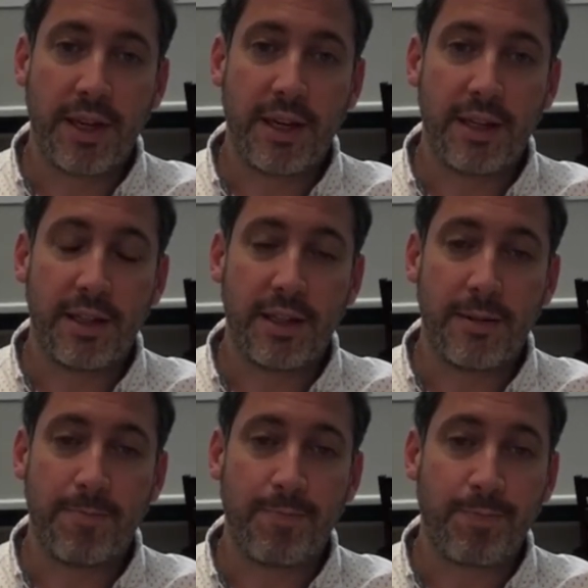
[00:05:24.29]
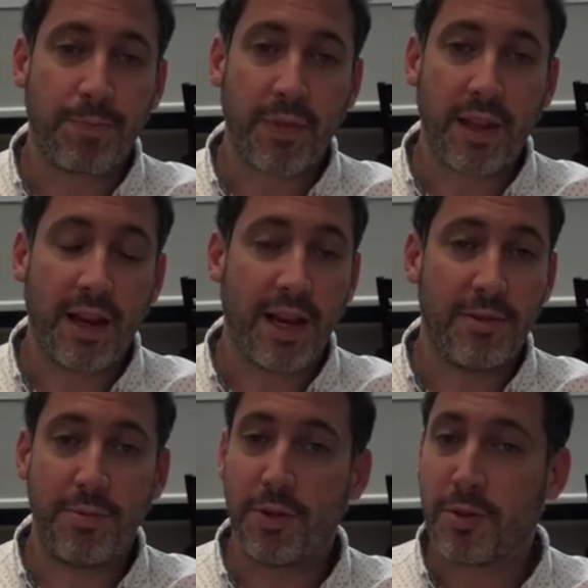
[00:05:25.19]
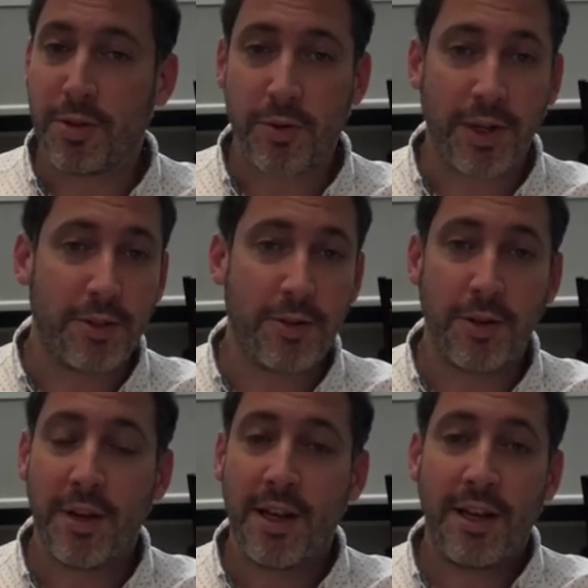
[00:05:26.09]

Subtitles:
And I usually try to